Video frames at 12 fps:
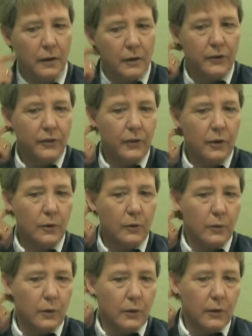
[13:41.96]

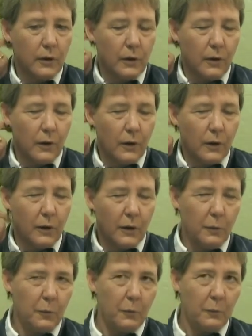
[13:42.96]
So,
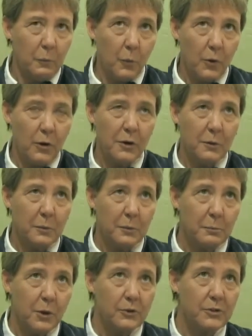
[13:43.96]

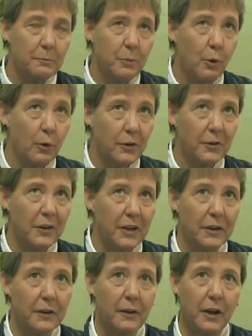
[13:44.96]
most
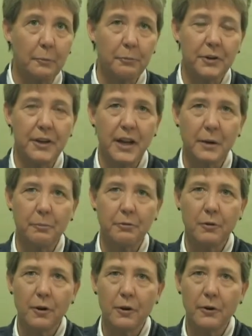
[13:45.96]
importantly, a prehab
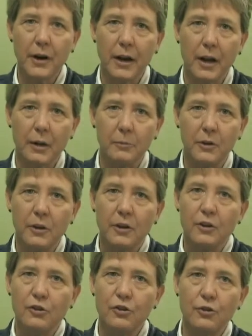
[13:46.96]
program
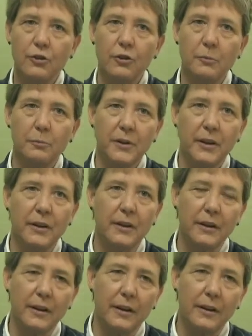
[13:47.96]
should
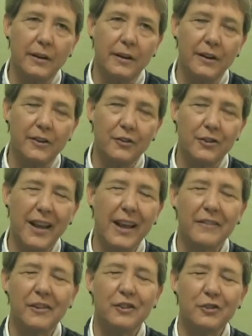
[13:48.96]

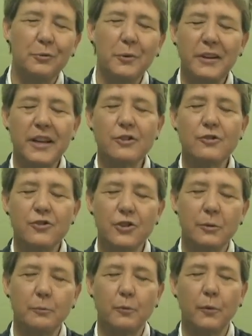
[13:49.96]
have a good
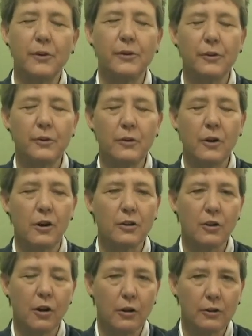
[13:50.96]
relationship with your
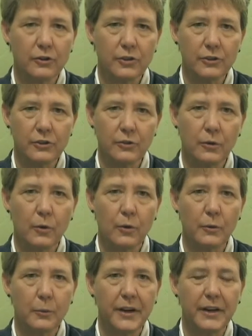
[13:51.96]
oncologist
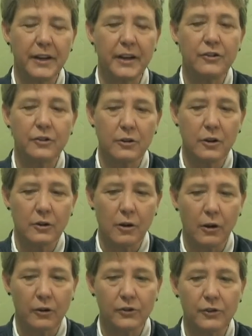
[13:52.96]
or radiation
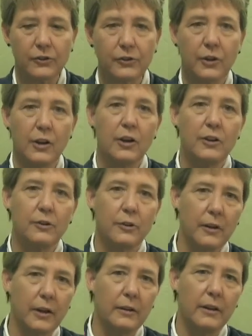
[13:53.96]
oncologist so
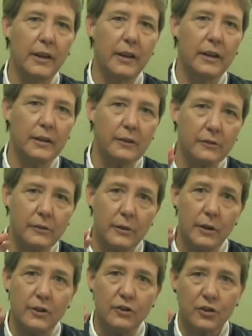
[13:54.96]
that they can
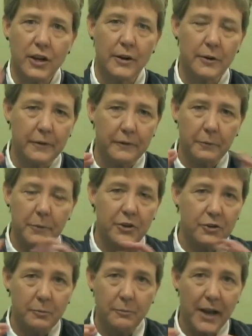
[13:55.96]
share
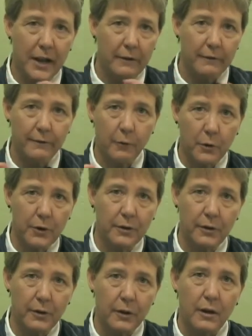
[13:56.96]
information back and
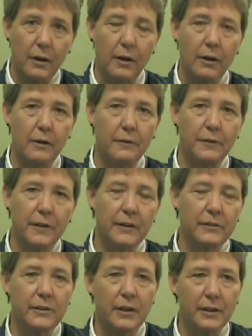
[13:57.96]
forth of
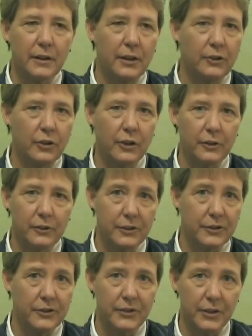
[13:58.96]
things that each other
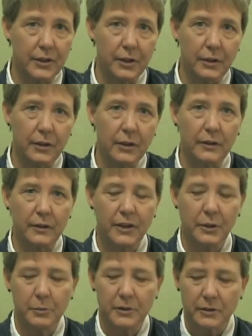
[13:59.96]
is seeing and
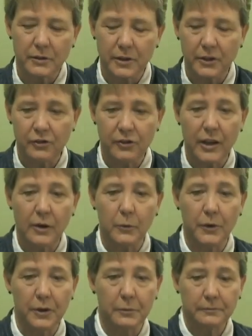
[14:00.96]
keep in touch that
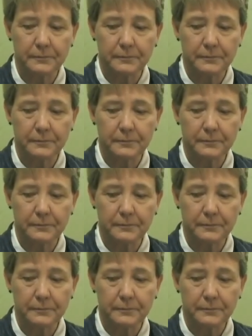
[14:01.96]
way.